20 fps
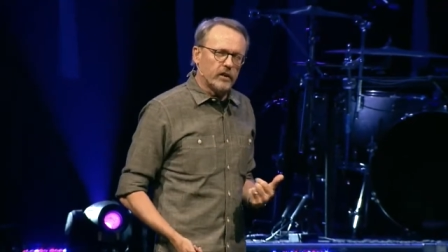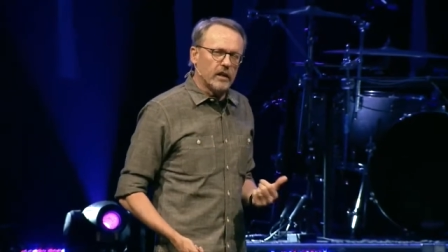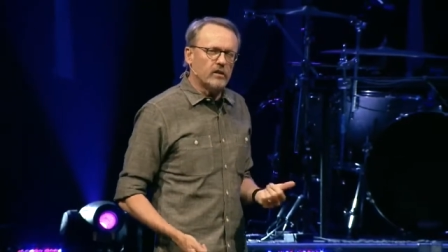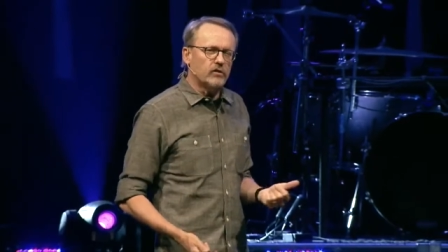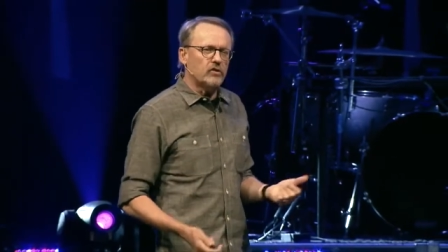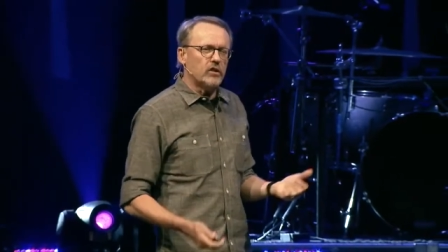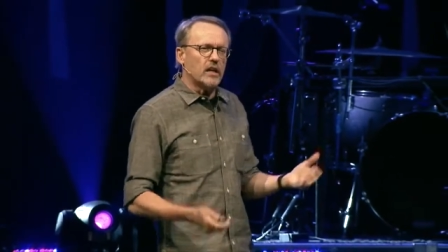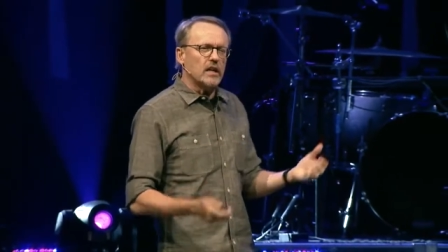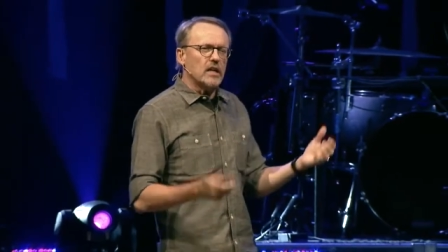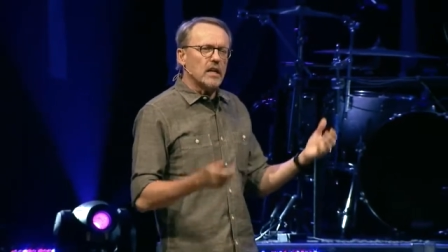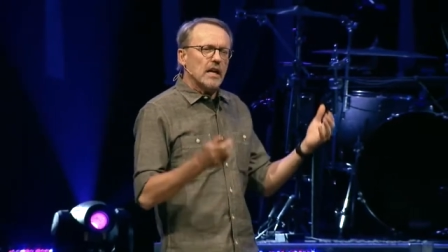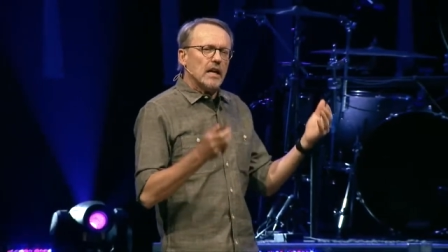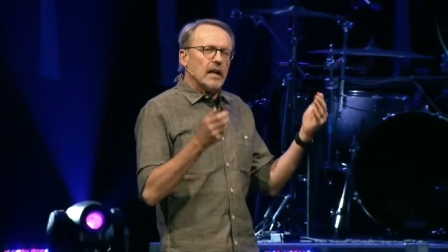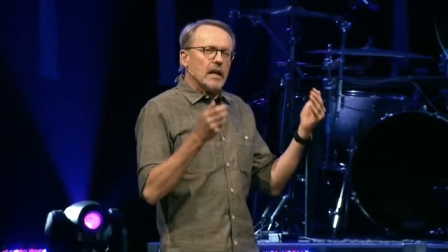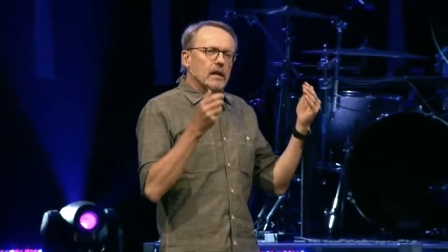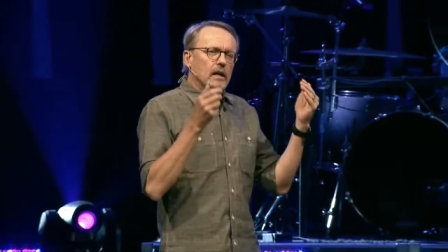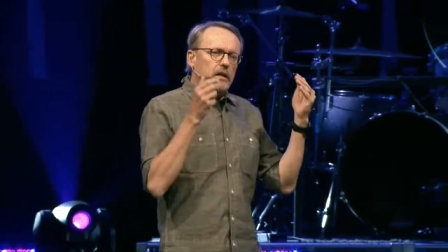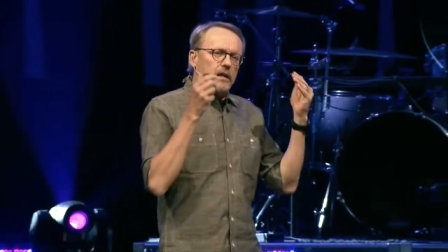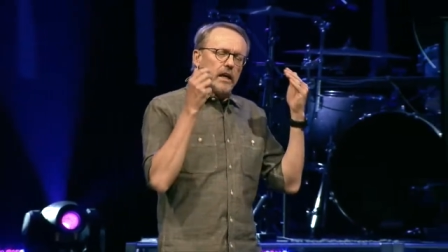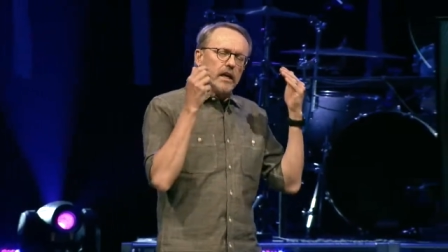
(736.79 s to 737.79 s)
They said,
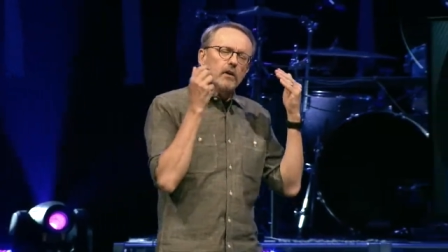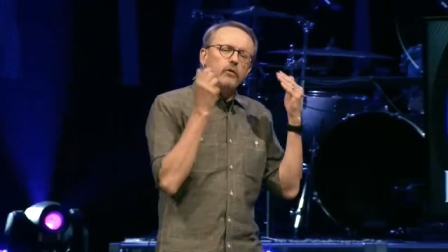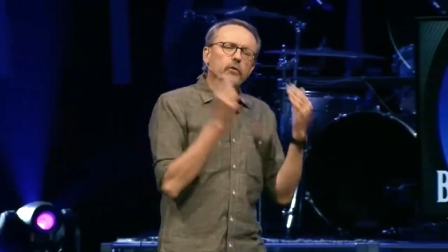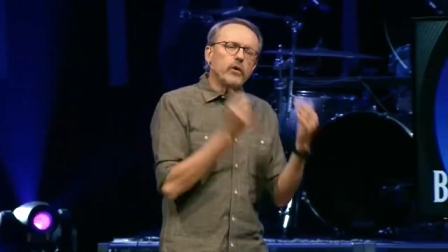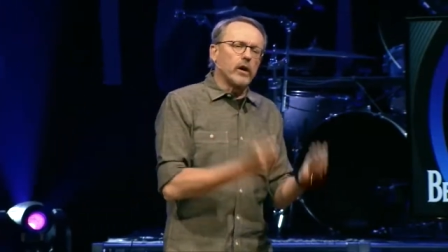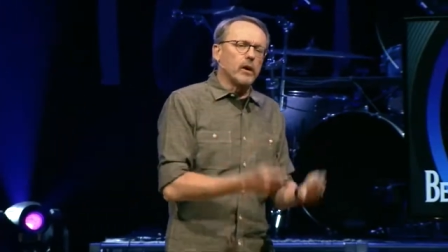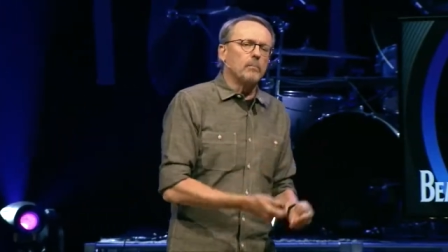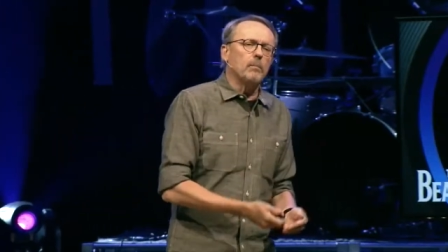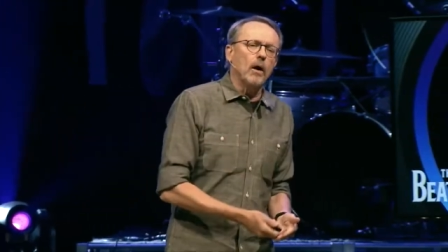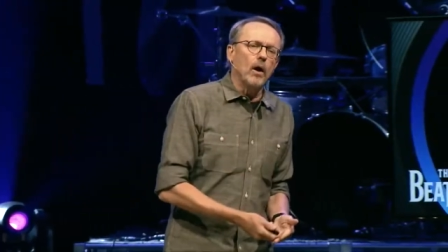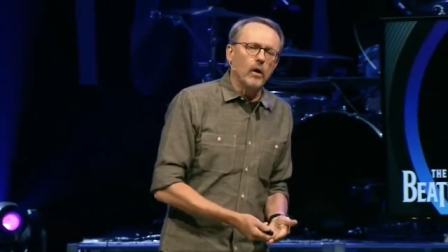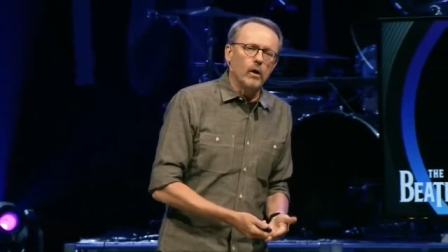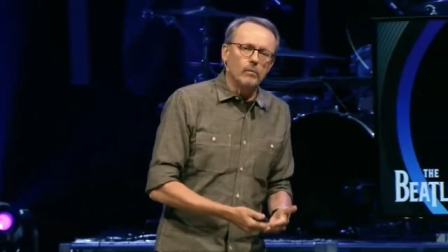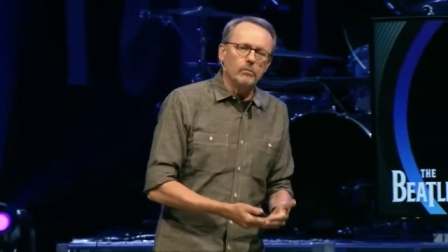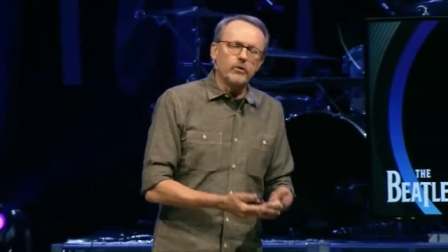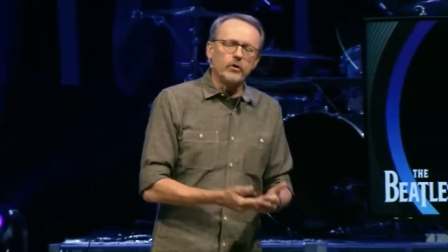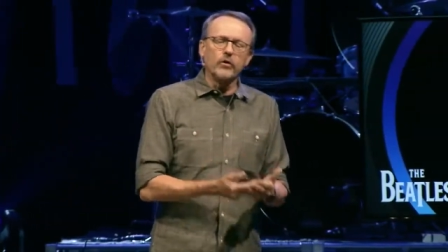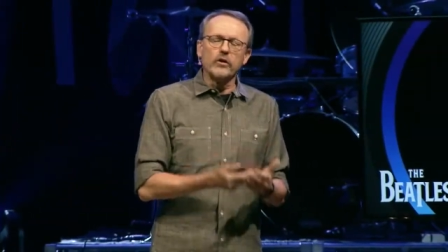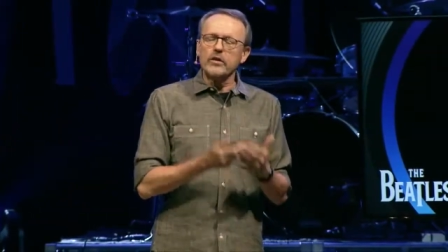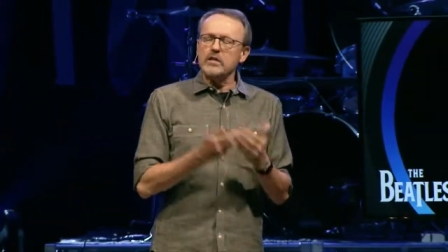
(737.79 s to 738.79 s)
King
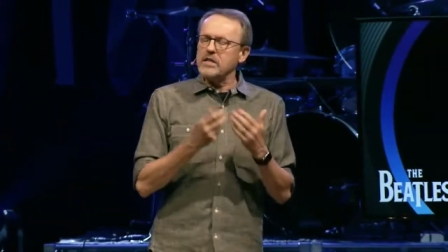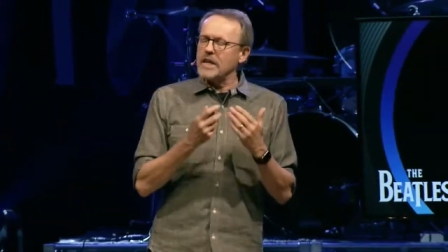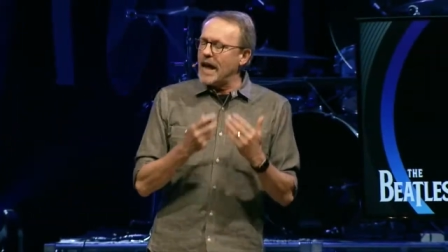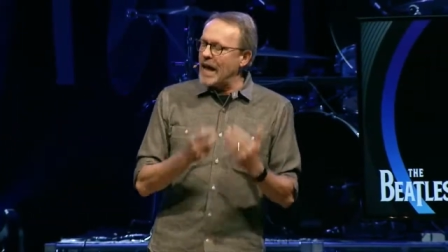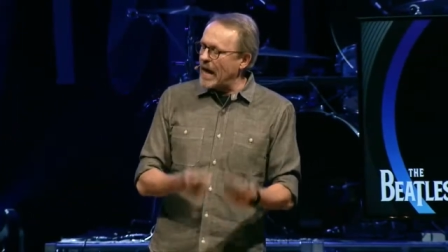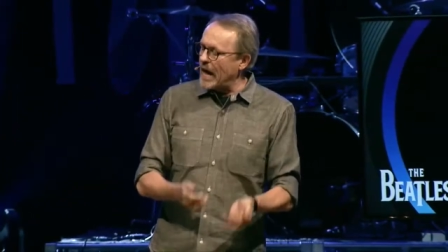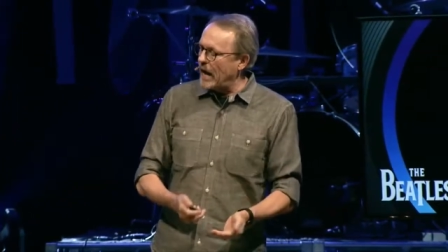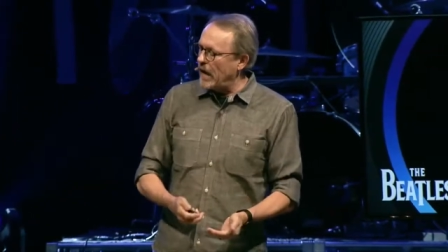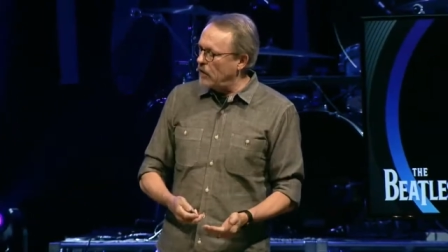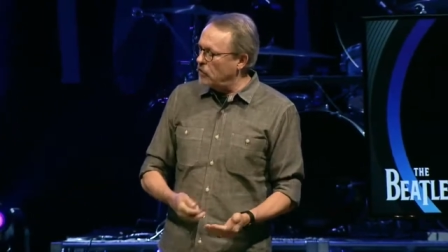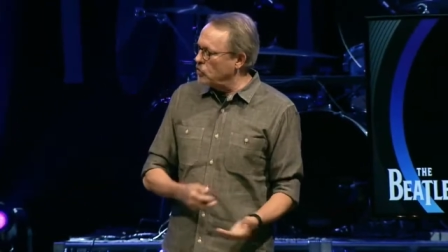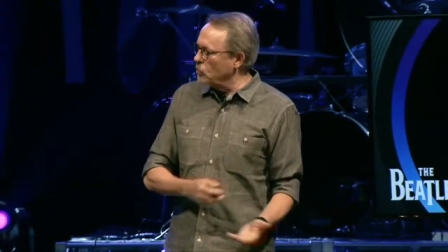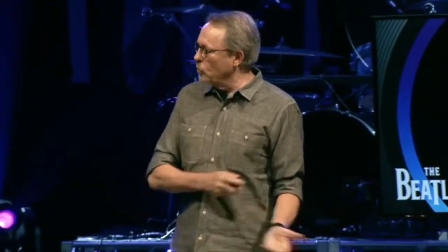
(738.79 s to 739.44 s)
Rehoboam, your dad,